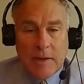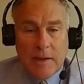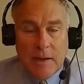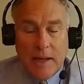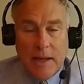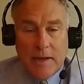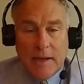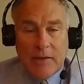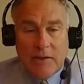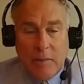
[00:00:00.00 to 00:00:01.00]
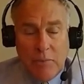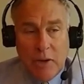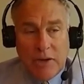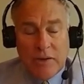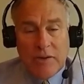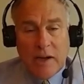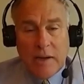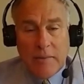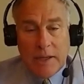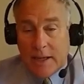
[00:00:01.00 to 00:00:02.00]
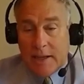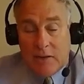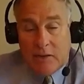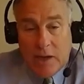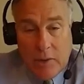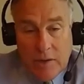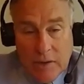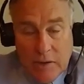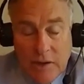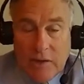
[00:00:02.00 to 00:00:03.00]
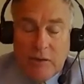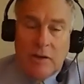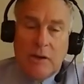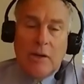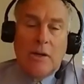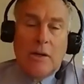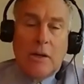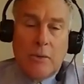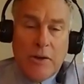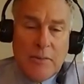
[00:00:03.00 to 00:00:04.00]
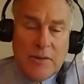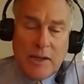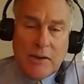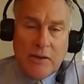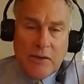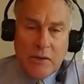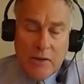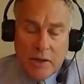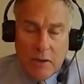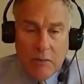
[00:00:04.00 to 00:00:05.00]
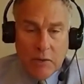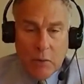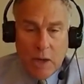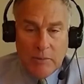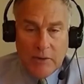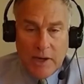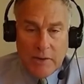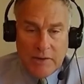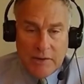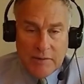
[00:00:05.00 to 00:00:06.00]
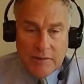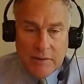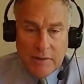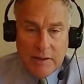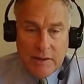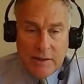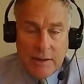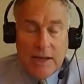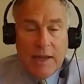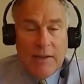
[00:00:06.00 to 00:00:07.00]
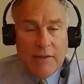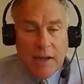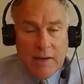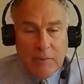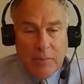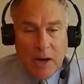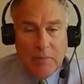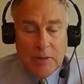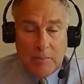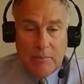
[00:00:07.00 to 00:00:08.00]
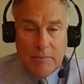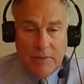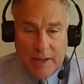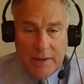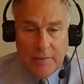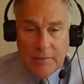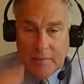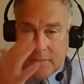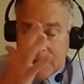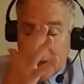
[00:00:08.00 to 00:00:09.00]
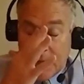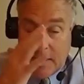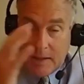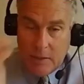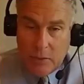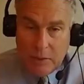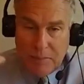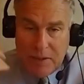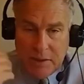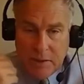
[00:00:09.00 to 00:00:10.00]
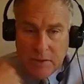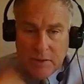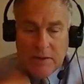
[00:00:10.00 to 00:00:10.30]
And at some point in time, and I can't say when this is, arithmetic certainly overwhelms narrative, and they'll have a problem then. It would appear